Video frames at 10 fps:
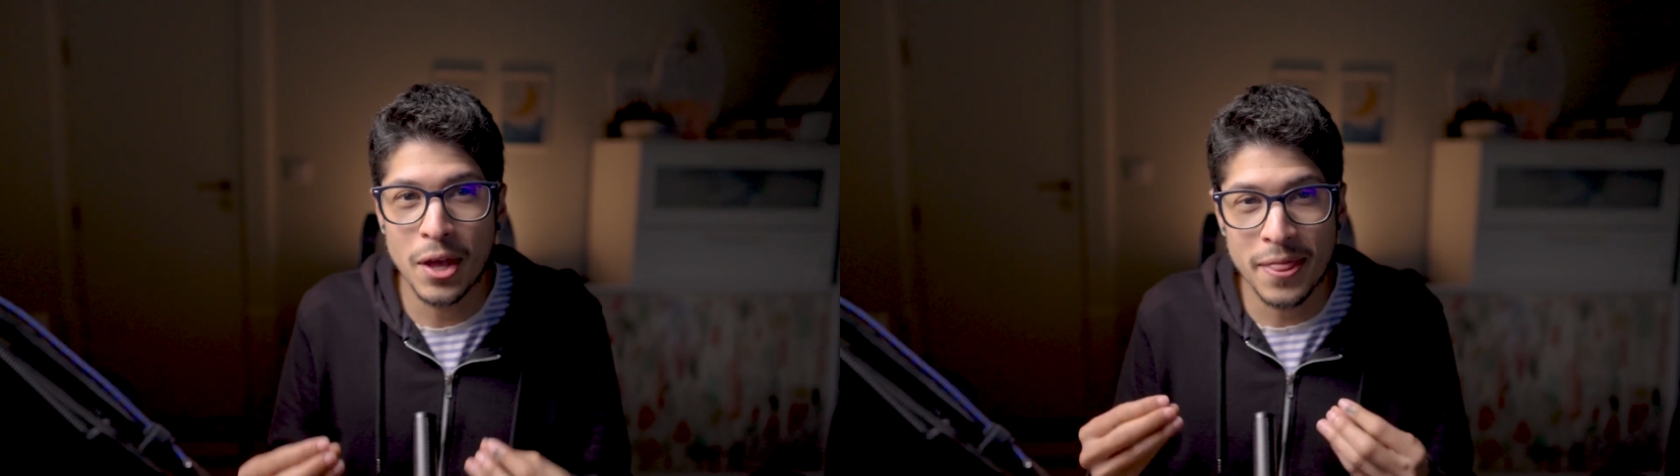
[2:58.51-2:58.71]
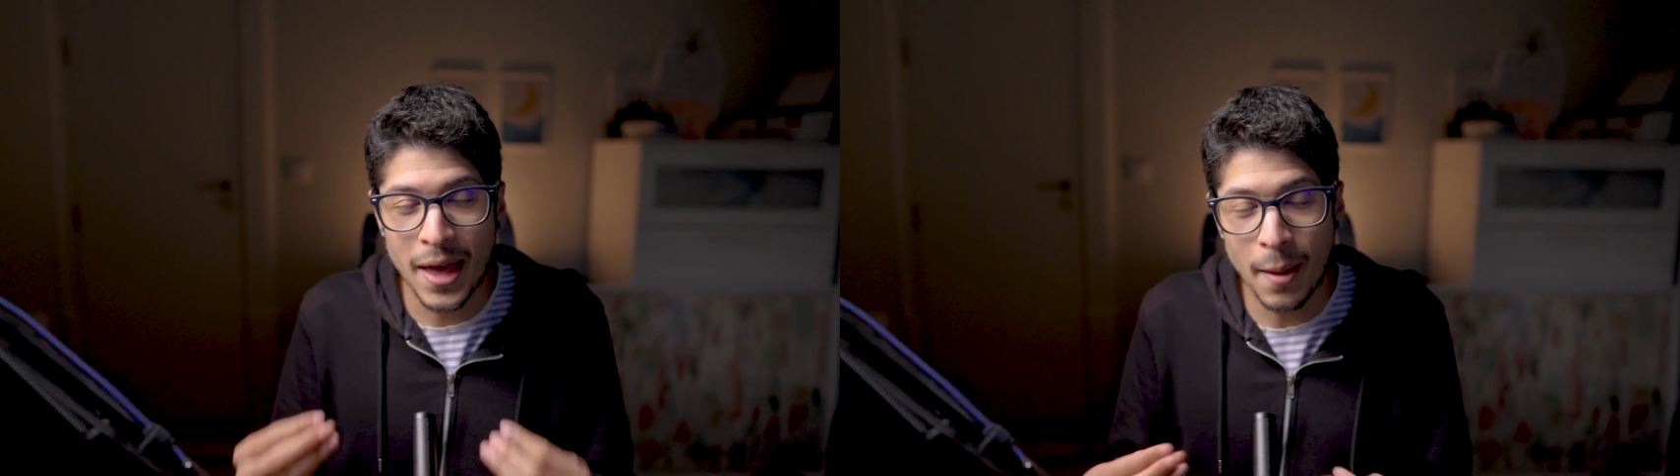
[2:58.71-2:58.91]

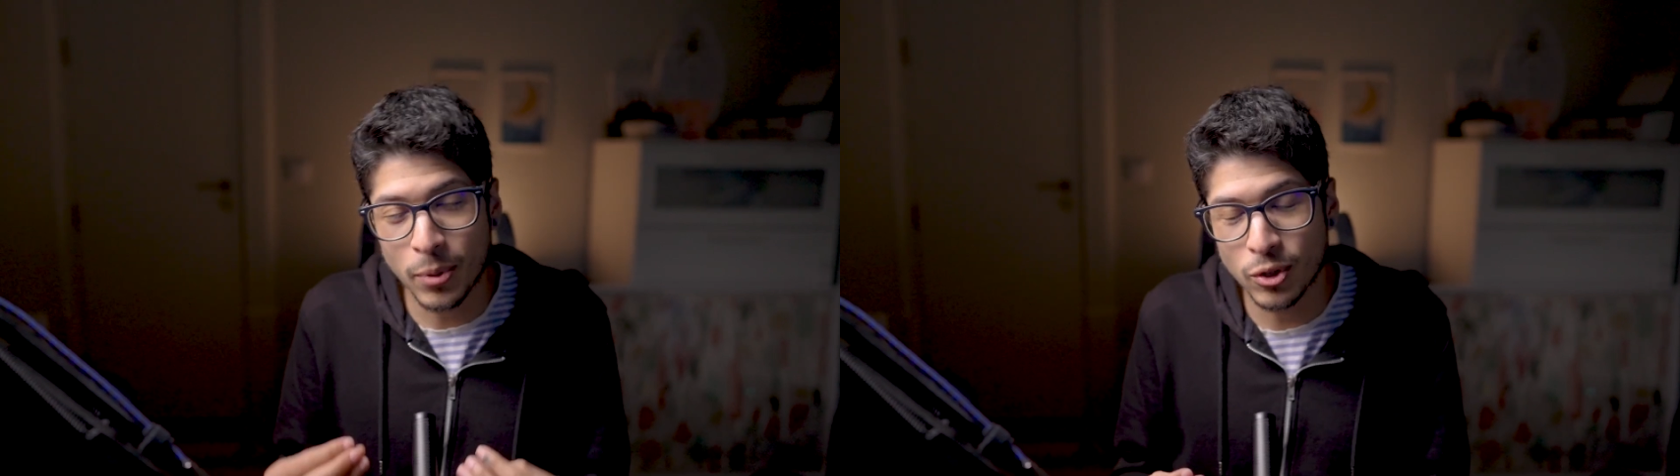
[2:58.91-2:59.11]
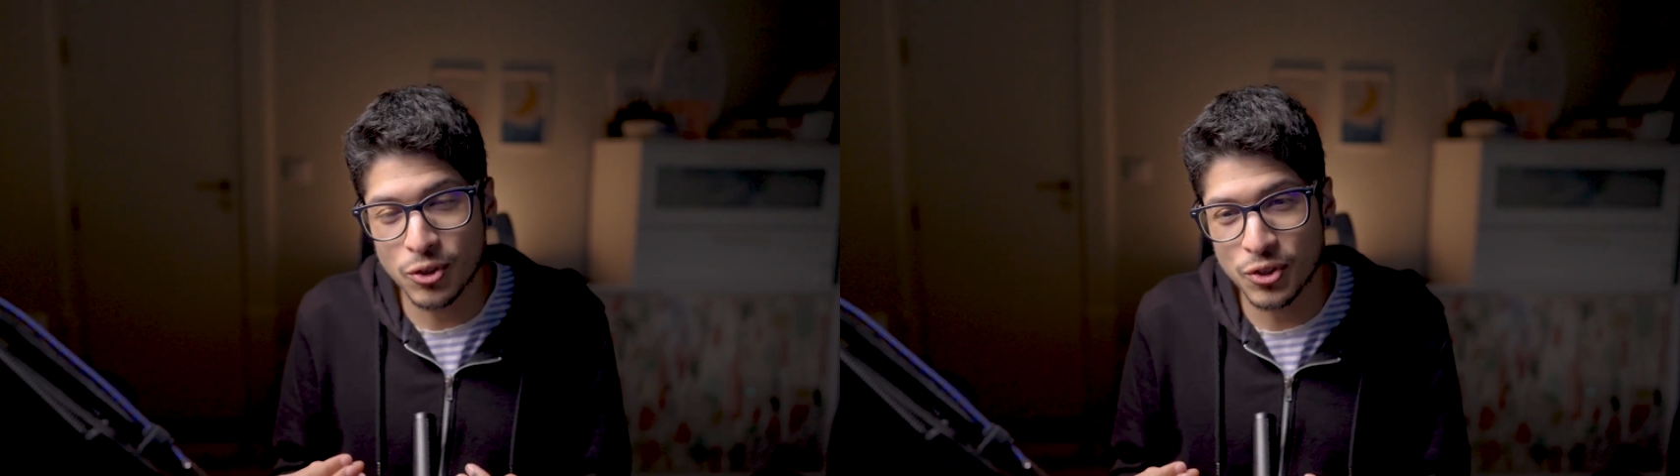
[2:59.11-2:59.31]
that
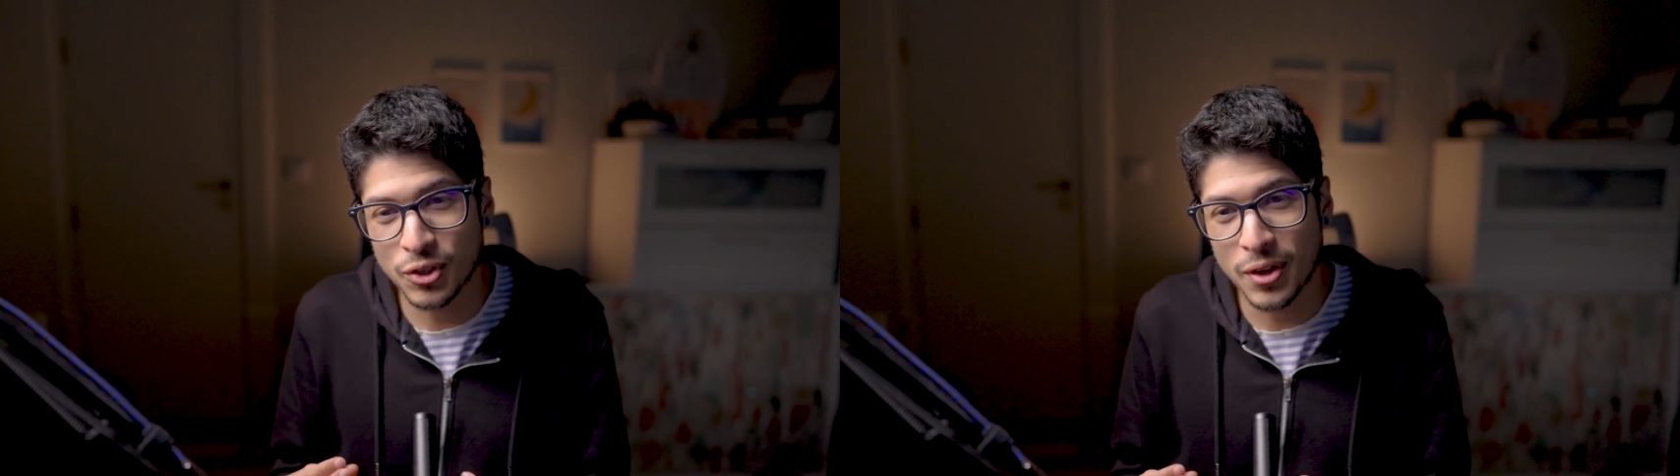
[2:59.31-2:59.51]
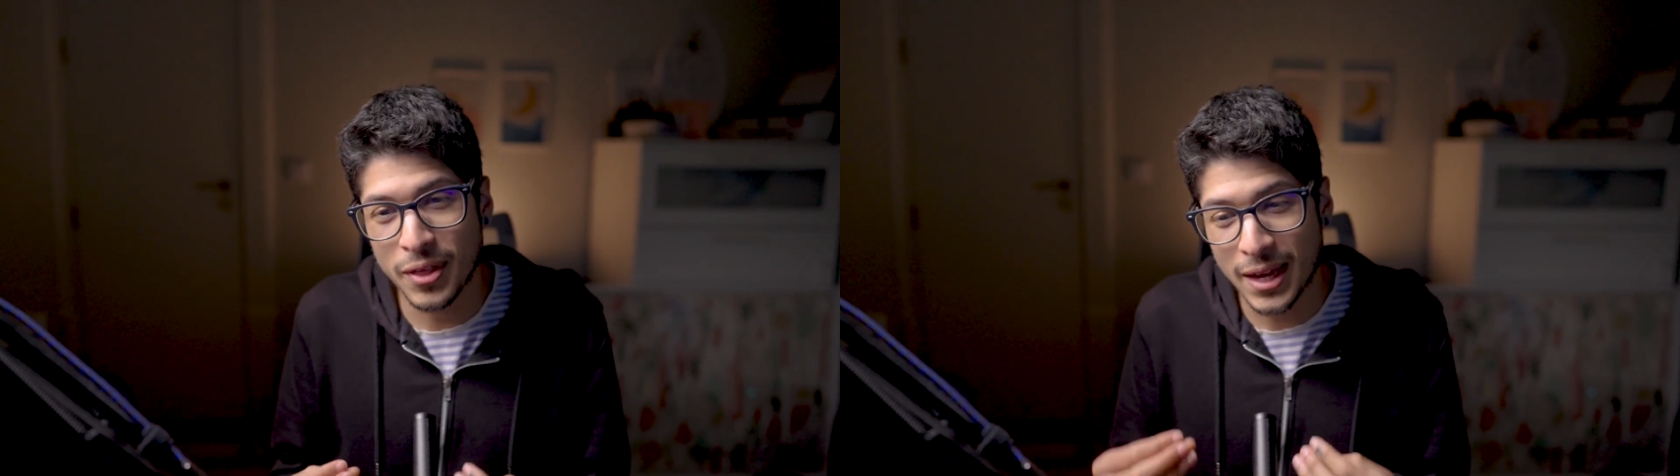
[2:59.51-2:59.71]

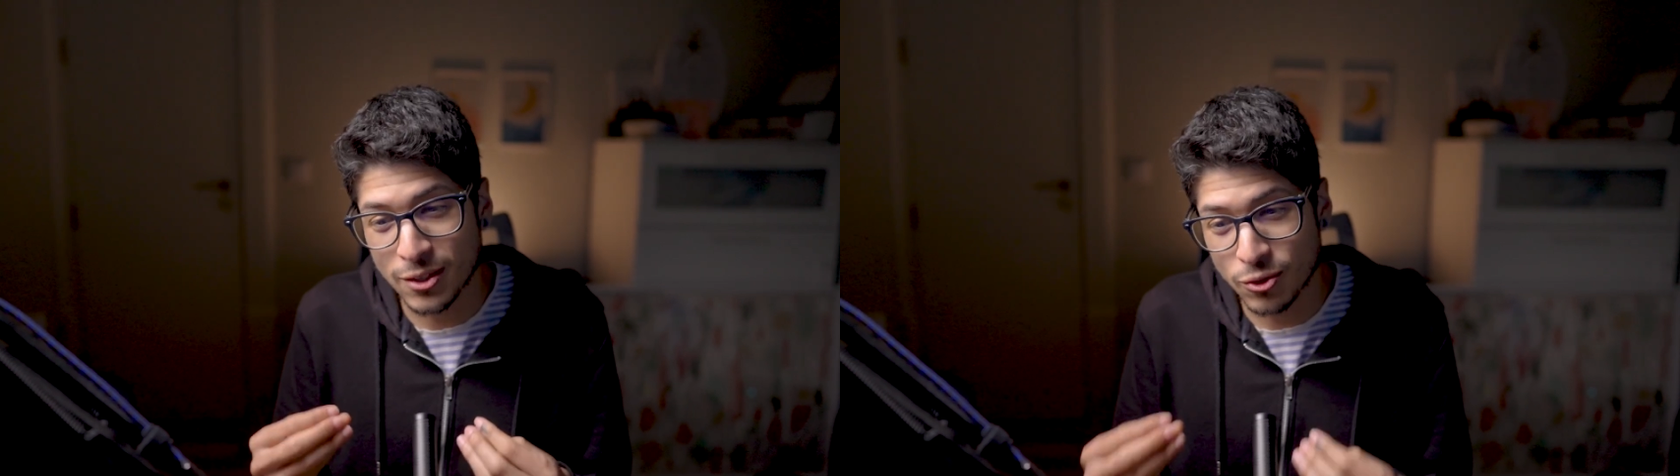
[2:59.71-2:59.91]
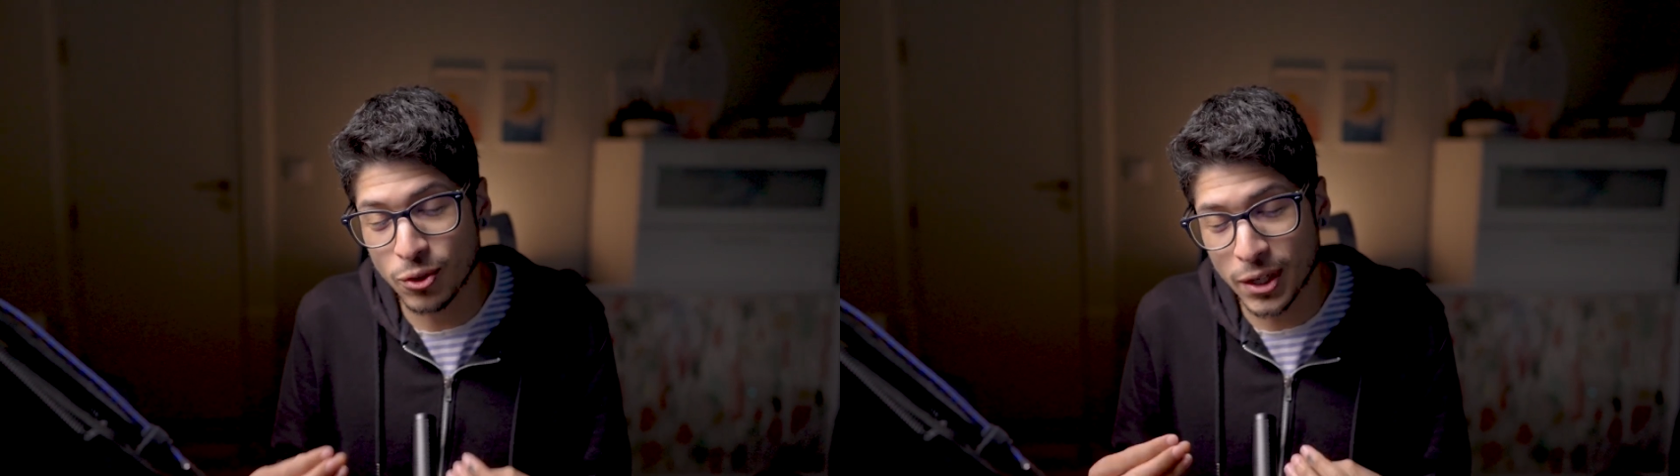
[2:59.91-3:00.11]
person that
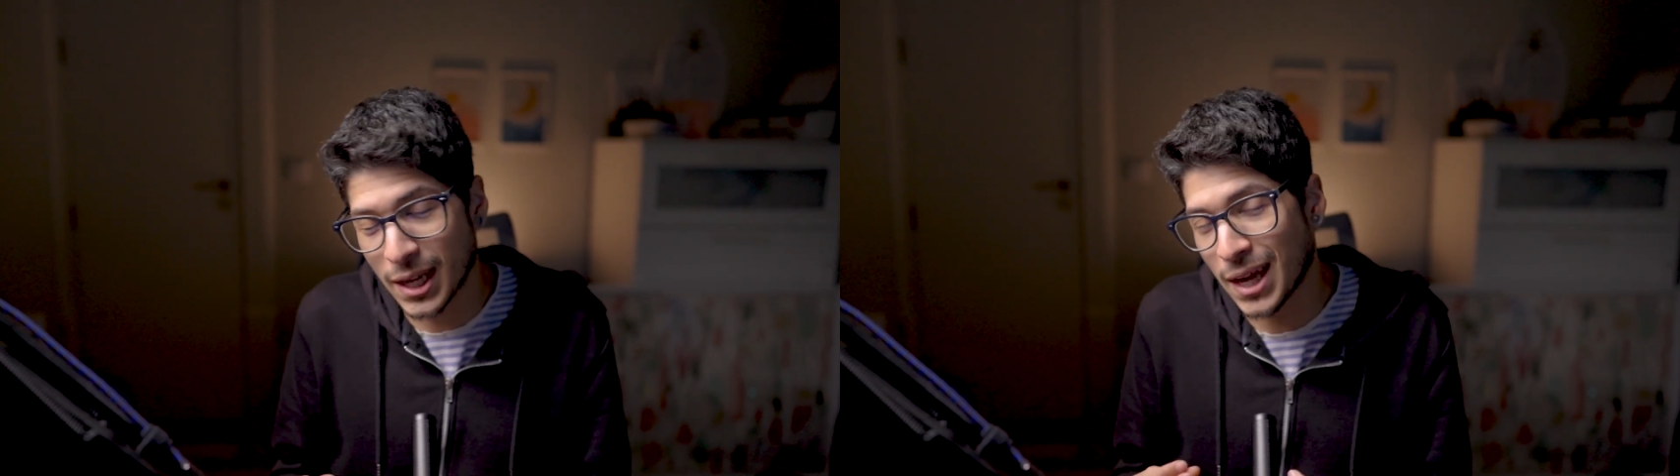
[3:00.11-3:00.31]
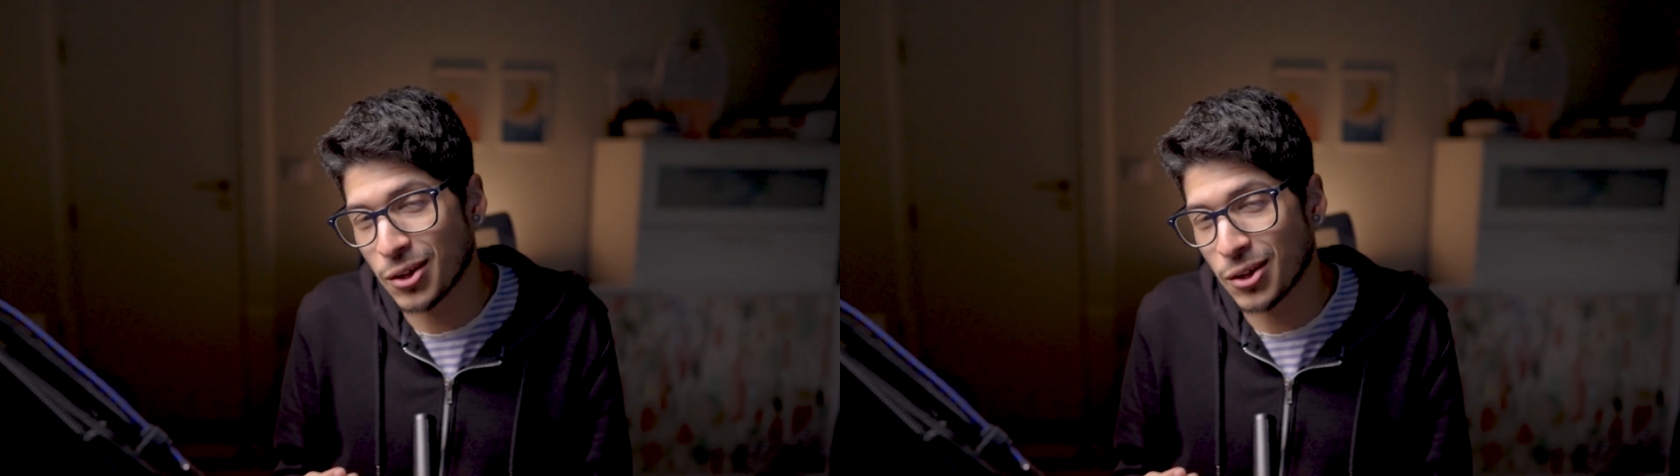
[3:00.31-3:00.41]
is looking at